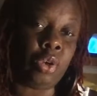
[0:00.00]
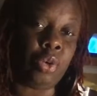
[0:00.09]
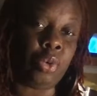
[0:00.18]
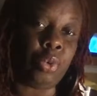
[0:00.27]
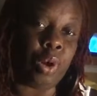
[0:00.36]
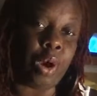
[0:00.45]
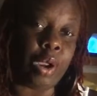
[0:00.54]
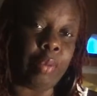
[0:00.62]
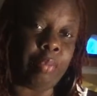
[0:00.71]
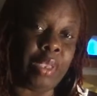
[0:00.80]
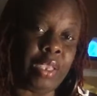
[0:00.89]
who
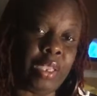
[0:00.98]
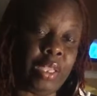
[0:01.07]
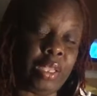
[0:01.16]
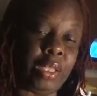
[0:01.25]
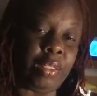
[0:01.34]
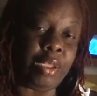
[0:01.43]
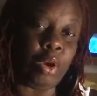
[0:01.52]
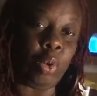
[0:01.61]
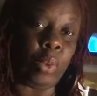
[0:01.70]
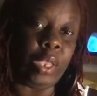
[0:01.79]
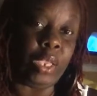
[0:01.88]
are beginning their
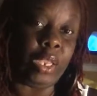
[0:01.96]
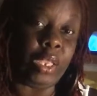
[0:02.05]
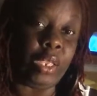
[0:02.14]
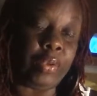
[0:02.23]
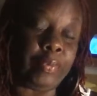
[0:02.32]
awakening.